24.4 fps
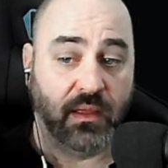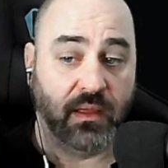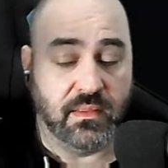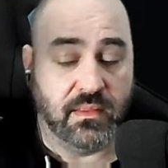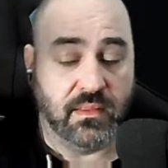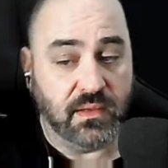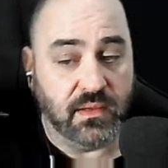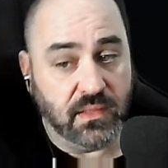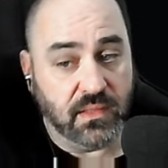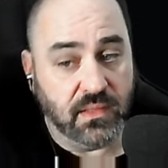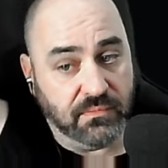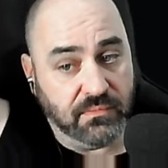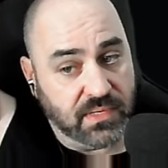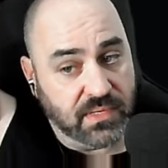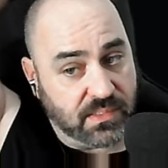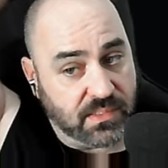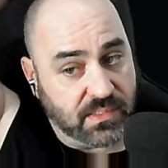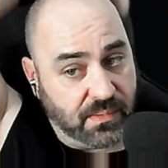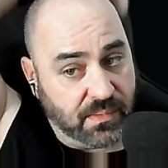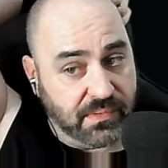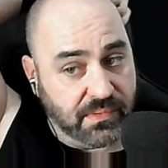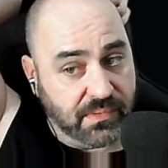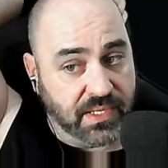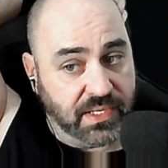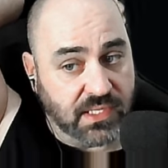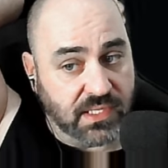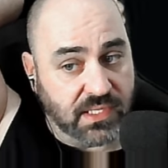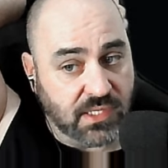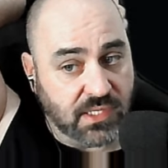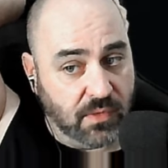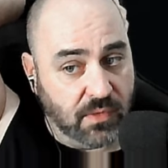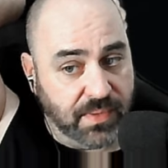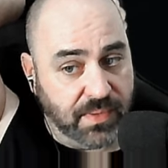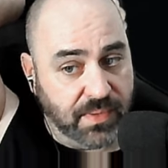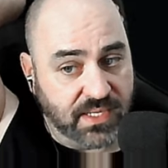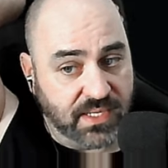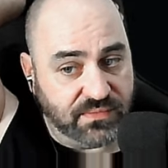The only reason we're running a
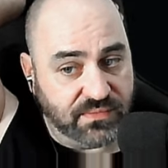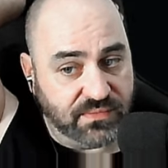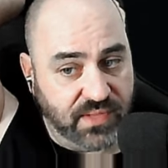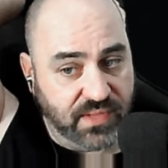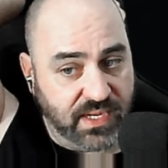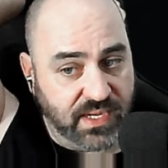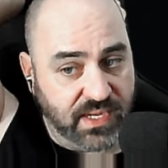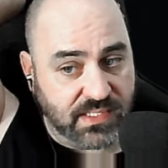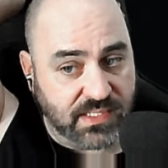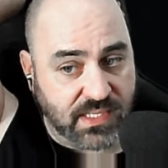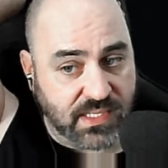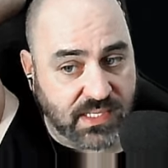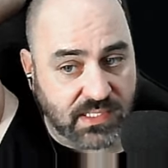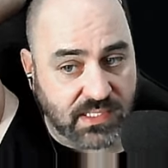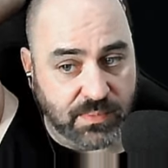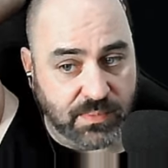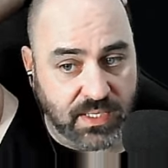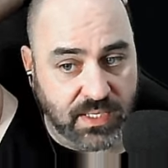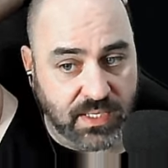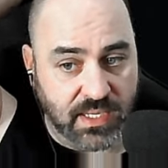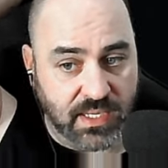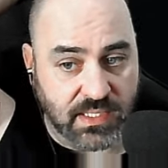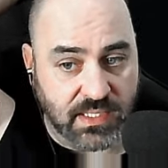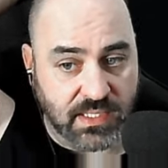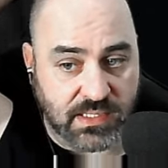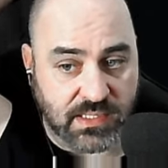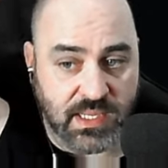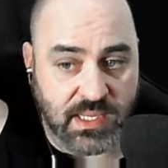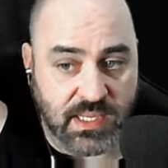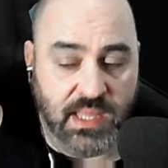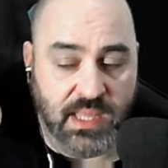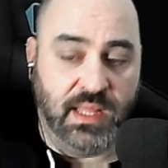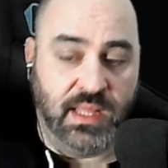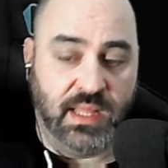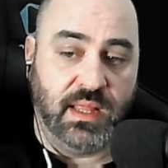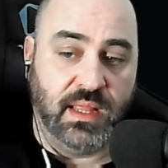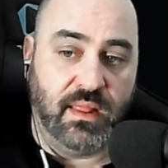topaz flask is because
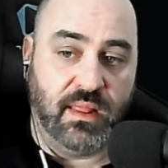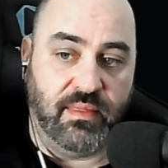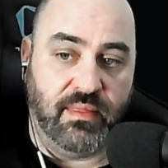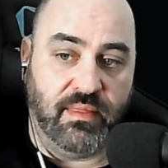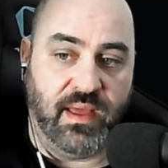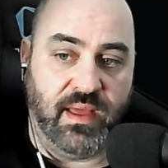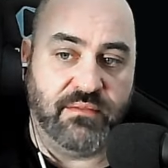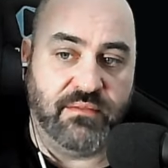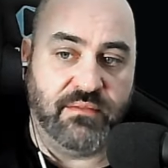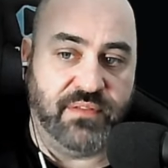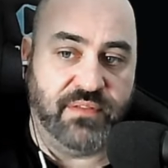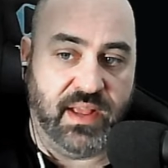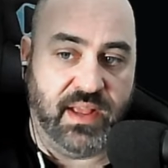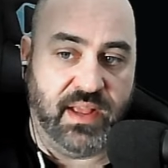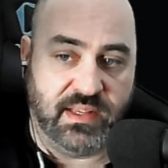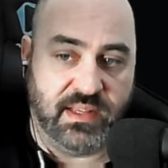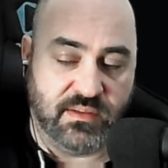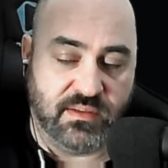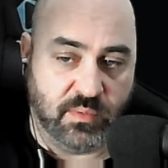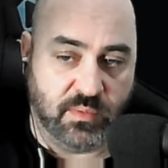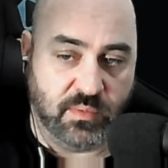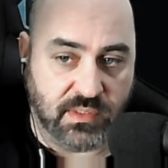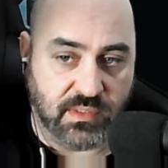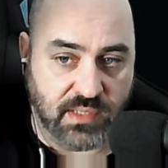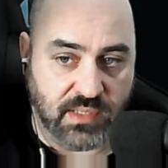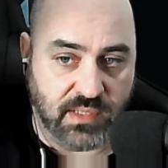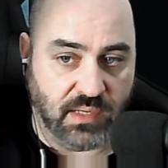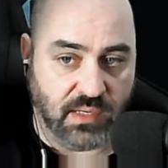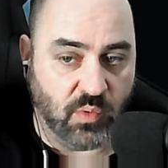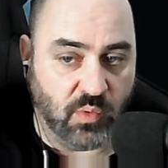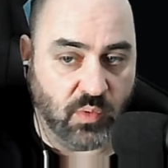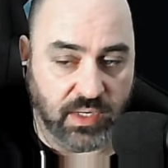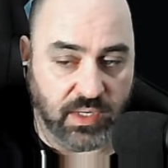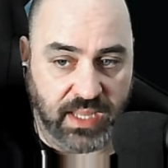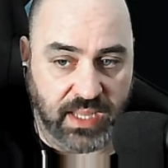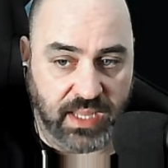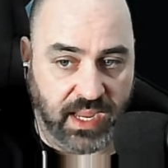that flask was like
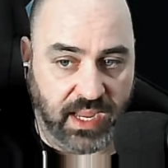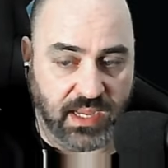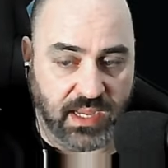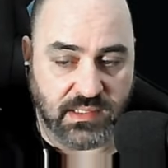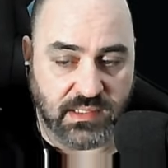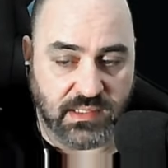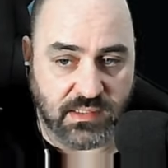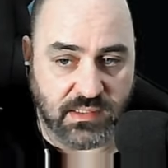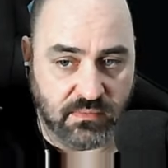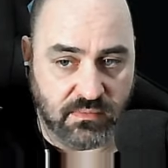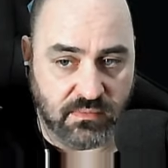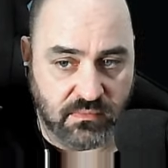1 chaos